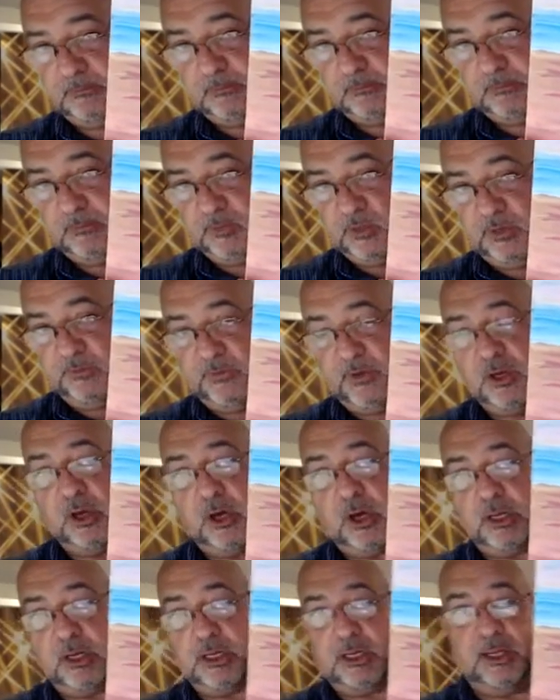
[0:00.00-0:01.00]
If you're
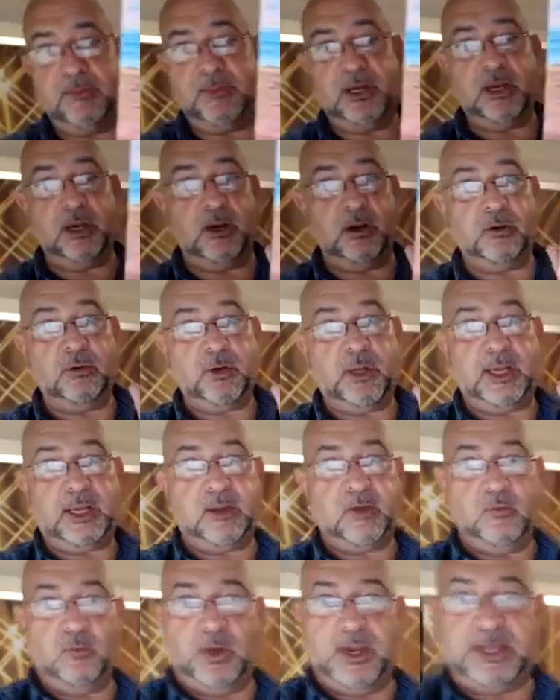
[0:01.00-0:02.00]
not, let me know. I can
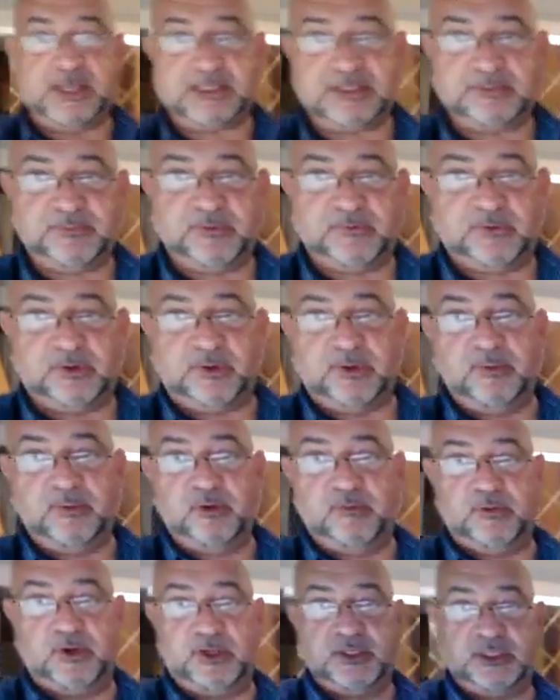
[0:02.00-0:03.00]
wait before I move
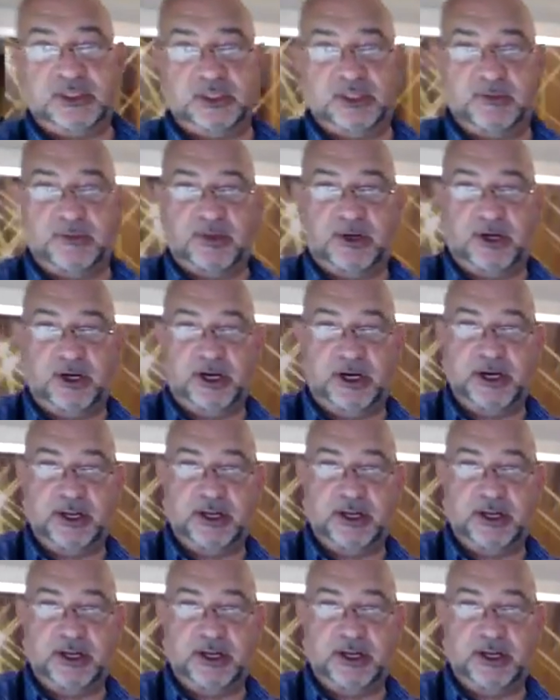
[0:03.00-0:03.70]
on to the bird.